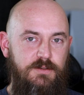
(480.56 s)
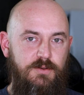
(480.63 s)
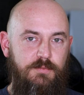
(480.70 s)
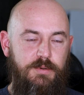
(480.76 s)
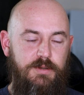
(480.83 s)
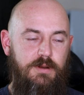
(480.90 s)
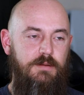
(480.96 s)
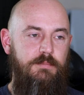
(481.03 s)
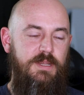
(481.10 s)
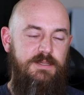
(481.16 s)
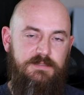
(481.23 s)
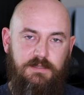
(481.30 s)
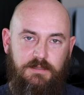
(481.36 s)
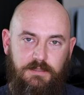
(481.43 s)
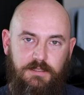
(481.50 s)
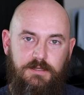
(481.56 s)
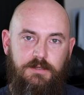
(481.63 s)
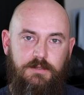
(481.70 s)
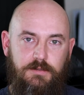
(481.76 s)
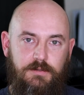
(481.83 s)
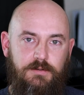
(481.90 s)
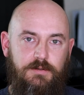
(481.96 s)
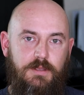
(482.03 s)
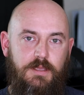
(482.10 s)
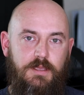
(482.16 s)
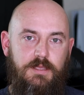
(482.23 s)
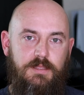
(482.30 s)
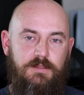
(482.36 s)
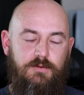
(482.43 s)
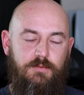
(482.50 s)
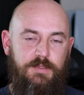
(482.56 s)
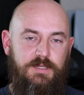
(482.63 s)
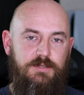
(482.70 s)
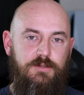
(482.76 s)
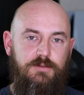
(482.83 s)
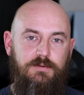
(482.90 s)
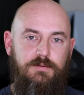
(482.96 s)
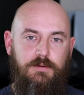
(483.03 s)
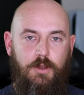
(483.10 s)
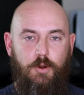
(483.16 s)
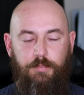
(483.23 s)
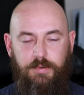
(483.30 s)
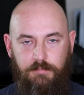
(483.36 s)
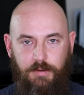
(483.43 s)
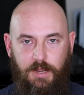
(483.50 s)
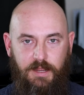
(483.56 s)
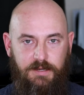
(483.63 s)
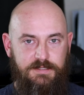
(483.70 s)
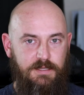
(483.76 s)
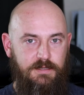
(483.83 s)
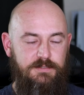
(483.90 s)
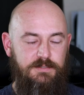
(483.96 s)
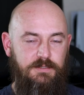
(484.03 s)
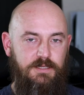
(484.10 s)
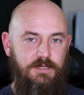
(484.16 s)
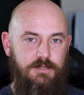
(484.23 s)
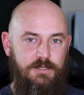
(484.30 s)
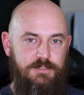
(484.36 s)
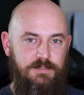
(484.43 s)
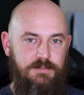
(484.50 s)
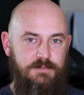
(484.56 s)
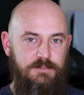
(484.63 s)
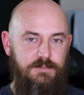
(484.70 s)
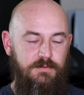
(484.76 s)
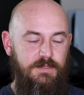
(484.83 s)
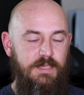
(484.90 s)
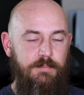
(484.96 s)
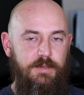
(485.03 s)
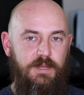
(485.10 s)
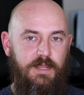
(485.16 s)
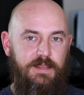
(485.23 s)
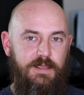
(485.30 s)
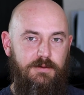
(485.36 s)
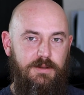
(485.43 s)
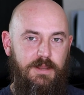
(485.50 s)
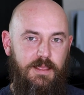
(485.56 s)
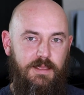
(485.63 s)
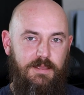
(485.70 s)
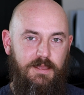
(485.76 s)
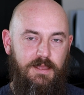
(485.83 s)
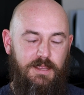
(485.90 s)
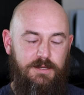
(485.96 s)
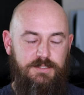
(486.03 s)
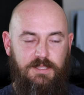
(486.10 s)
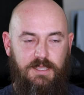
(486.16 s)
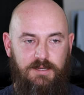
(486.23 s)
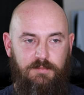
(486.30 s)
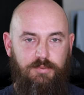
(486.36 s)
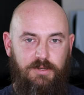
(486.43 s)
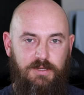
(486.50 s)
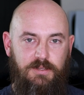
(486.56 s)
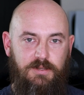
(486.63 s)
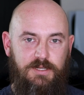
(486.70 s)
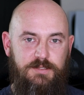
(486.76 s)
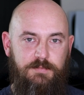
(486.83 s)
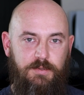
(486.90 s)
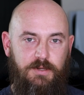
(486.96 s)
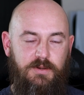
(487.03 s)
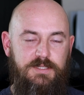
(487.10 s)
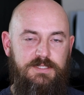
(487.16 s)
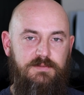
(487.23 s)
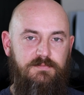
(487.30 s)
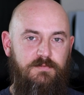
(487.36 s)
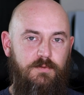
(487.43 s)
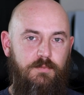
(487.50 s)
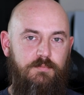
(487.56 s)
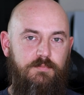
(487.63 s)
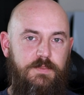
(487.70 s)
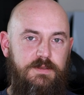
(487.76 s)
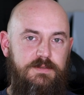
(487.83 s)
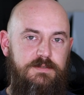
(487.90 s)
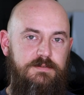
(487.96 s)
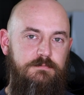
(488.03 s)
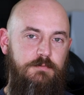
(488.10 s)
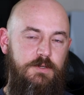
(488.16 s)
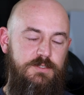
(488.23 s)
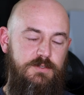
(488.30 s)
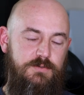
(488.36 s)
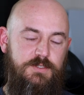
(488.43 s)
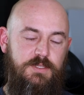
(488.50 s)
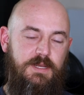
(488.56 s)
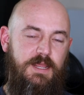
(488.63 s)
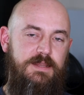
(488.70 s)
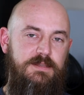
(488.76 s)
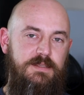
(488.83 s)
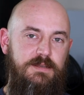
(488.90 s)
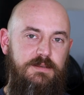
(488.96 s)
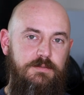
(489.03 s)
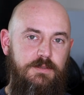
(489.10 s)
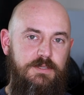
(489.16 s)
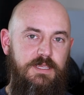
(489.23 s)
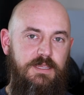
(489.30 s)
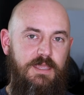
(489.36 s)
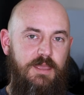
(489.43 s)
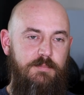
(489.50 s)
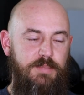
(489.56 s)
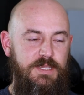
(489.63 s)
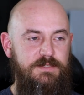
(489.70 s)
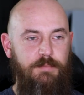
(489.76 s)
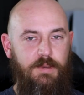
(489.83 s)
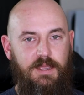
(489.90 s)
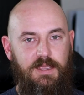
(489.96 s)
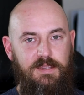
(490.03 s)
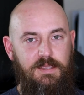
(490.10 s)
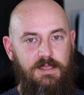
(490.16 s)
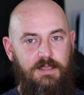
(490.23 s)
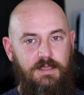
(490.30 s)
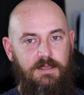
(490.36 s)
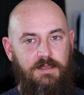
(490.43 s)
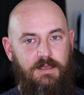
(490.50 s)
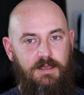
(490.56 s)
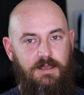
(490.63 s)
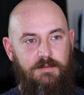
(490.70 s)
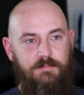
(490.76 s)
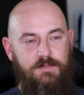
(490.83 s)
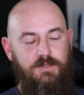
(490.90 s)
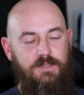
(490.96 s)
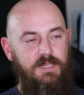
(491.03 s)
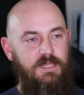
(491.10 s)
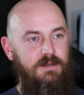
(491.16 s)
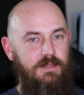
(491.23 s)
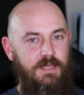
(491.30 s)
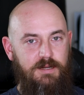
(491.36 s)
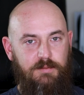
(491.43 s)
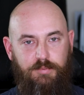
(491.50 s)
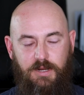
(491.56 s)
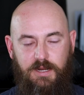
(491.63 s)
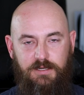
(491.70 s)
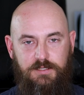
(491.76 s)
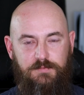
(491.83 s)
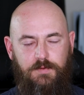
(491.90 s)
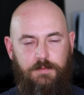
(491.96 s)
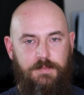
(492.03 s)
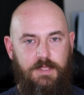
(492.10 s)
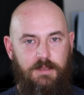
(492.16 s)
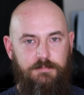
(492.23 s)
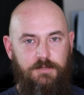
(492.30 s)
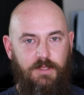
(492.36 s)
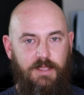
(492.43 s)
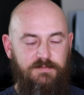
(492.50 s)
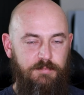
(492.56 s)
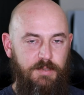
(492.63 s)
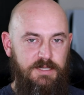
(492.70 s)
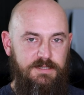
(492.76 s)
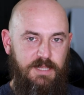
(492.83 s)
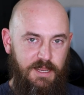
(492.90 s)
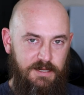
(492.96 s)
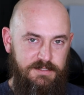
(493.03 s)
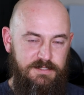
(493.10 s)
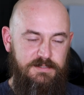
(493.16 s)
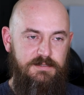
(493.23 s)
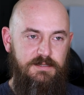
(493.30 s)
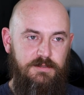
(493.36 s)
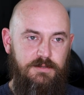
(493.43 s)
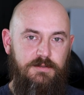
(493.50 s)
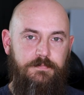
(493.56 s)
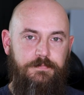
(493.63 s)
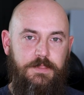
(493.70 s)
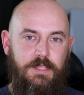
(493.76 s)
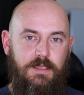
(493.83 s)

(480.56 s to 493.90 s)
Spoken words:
new but are basically new. That'll be new, open box, excellent condition. So keep an eye out. I actually had a pretty good experience, and from the research that I did looking at Best Buy, you can get a lot of products from them. You'll have to pay tax still,